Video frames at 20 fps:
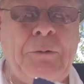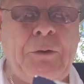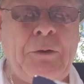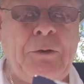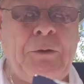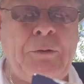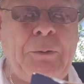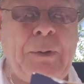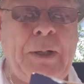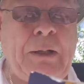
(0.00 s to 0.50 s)
the
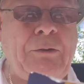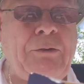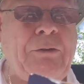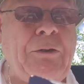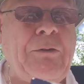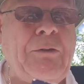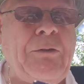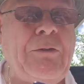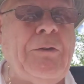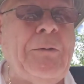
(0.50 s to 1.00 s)

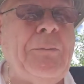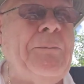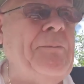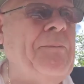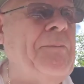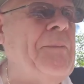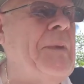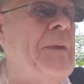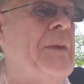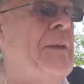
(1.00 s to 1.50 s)
directions
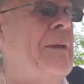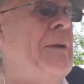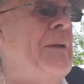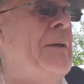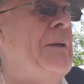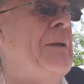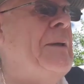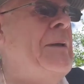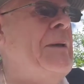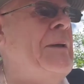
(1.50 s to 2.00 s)

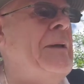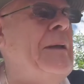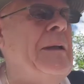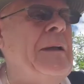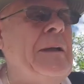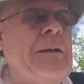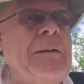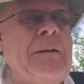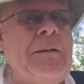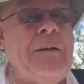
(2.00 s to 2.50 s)

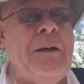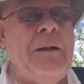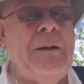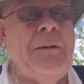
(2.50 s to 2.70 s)
and